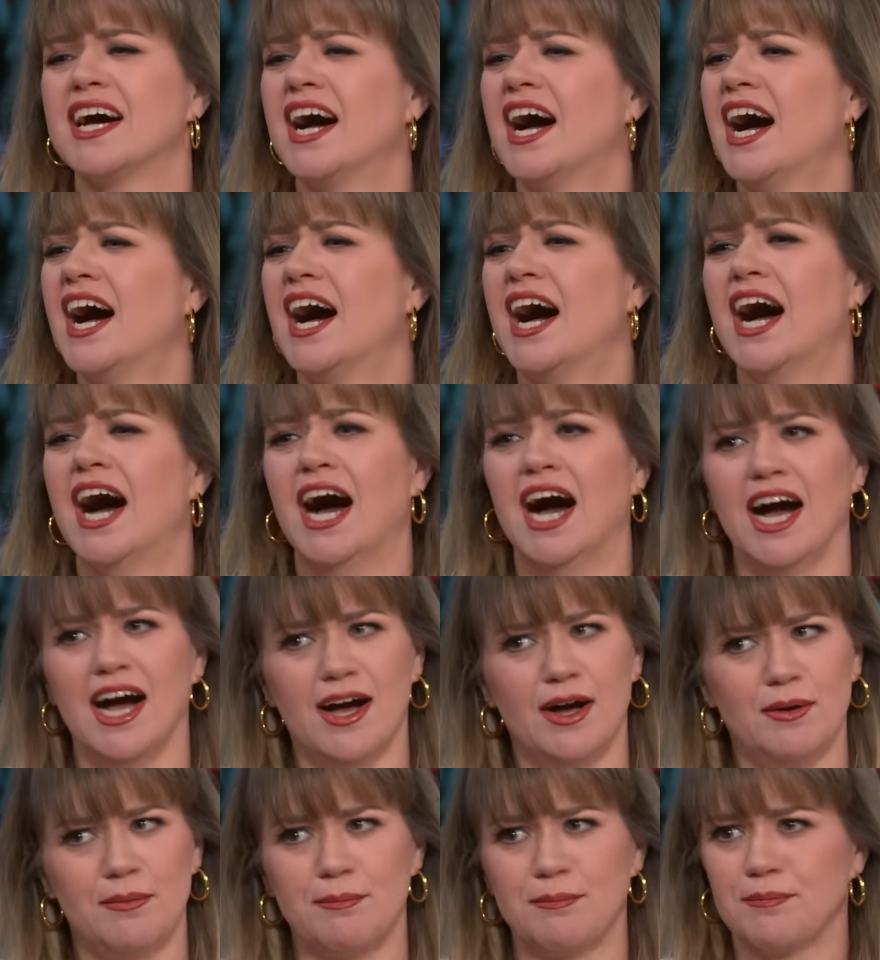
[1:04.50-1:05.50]
you'll then up.
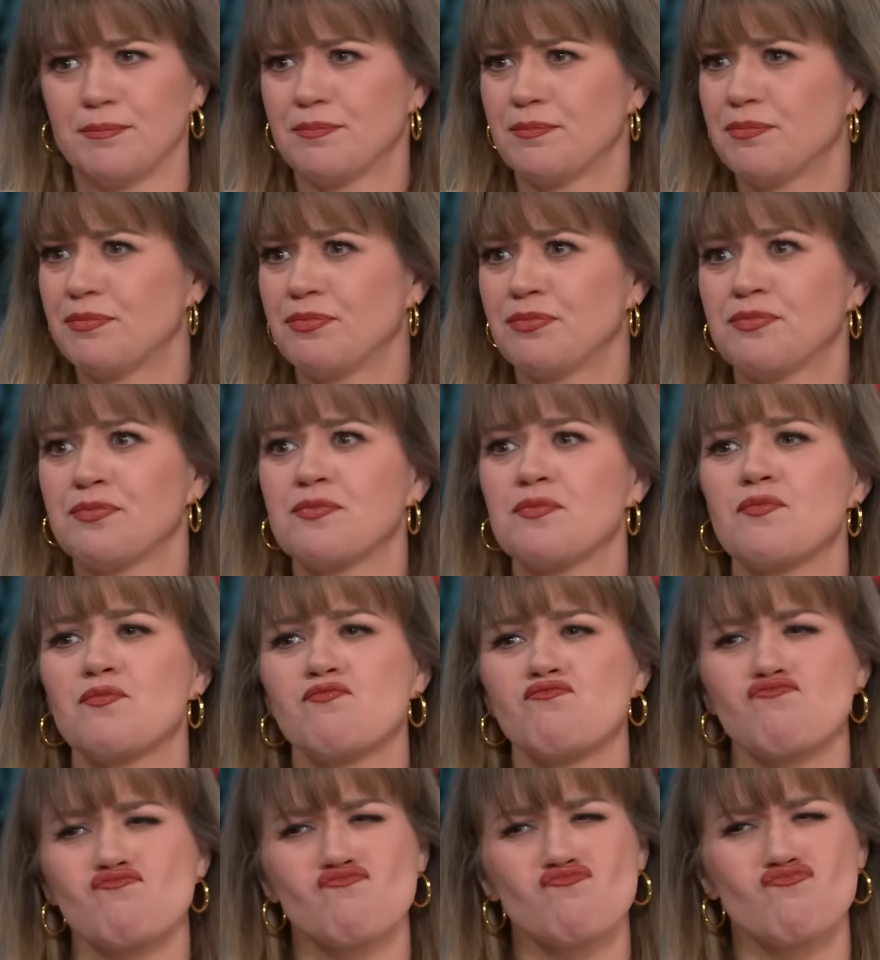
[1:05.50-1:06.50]
you'll love it." And I was like,
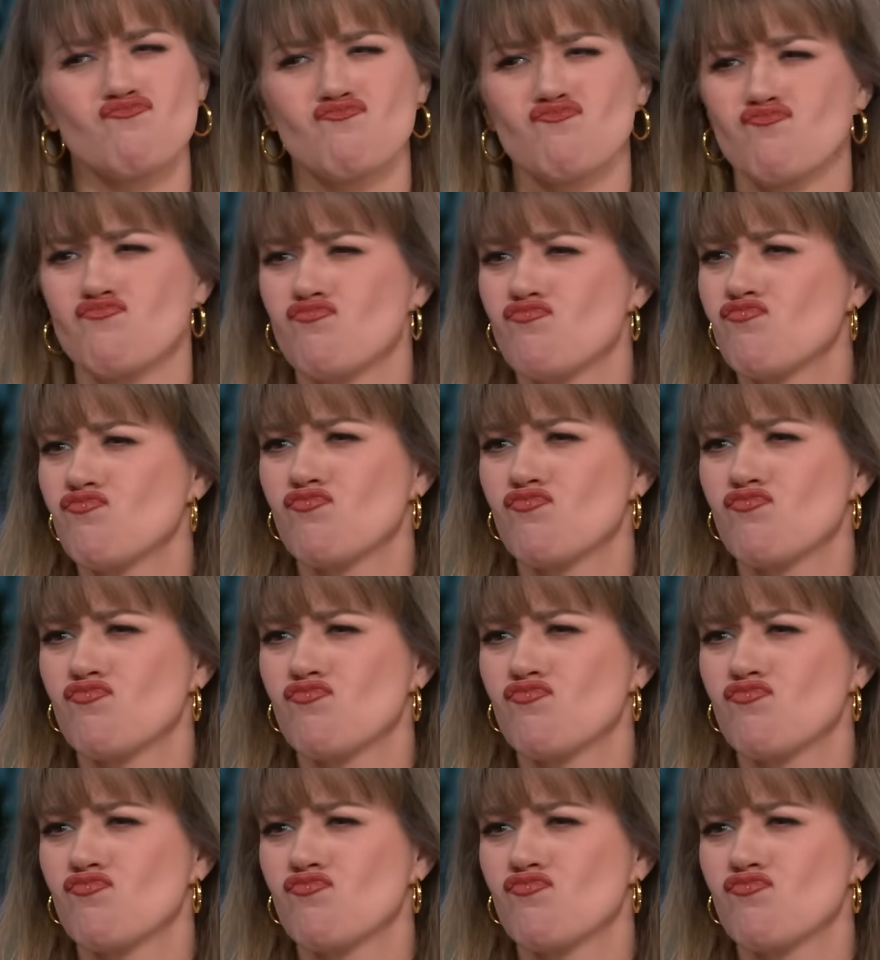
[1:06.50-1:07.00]
"There's no way."